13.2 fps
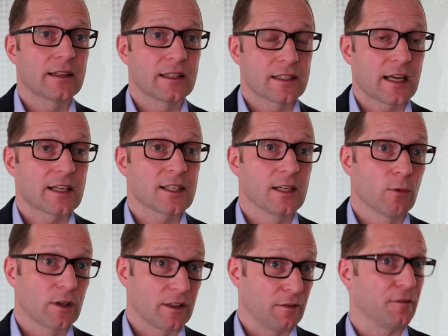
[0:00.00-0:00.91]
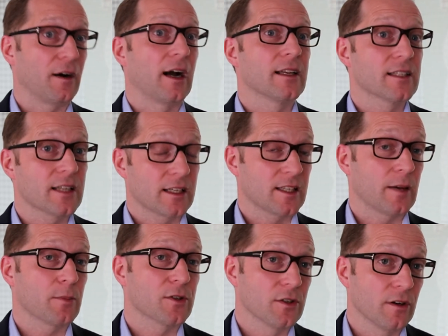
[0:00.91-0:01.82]
is actually what defines
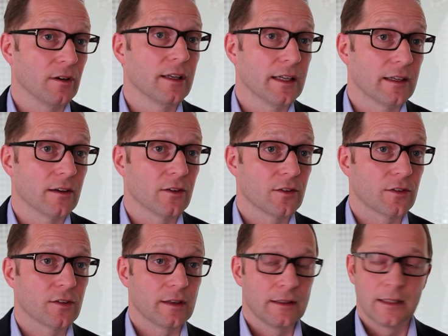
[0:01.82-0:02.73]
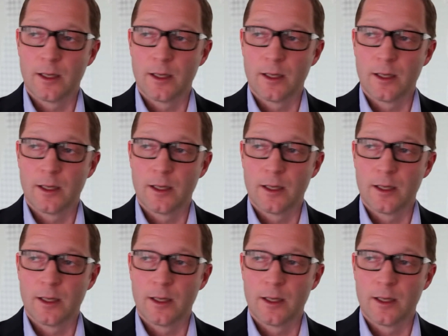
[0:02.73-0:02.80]
exceptional leaders.